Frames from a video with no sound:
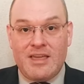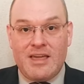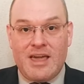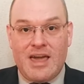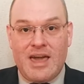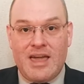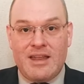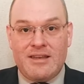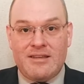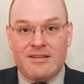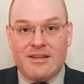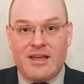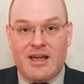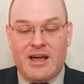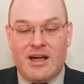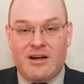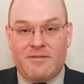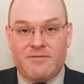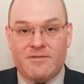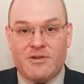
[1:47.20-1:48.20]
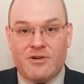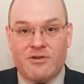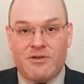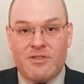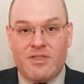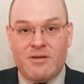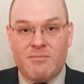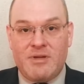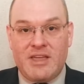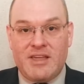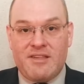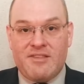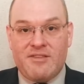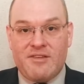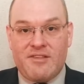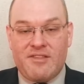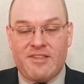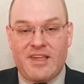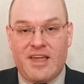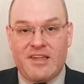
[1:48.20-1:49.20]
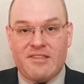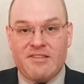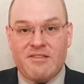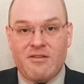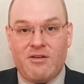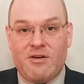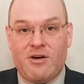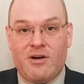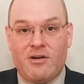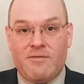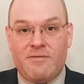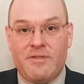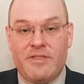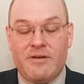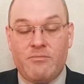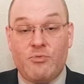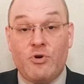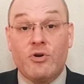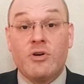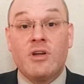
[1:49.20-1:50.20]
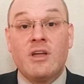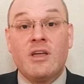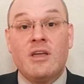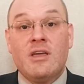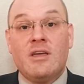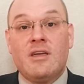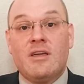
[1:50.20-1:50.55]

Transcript: And after the big success of the book,